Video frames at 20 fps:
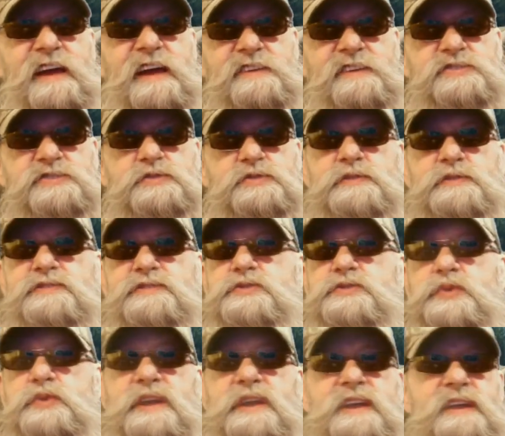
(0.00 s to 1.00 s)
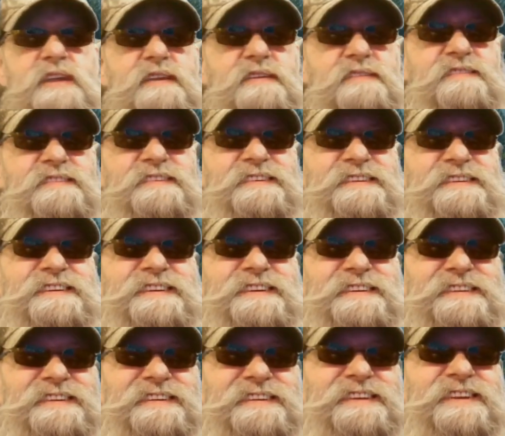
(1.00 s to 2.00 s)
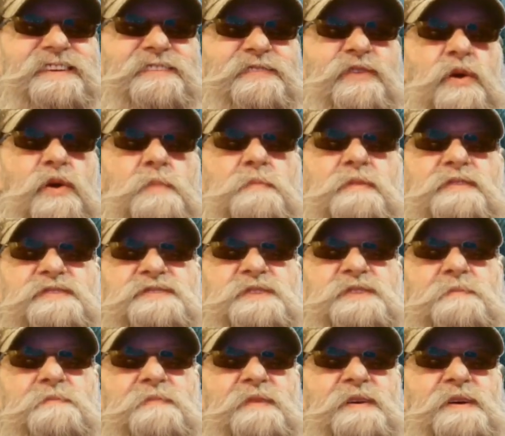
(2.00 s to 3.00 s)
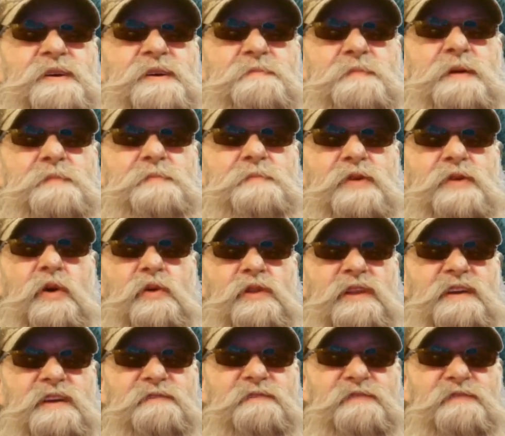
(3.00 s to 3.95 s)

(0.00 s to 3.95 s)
extra treat in the form of some member only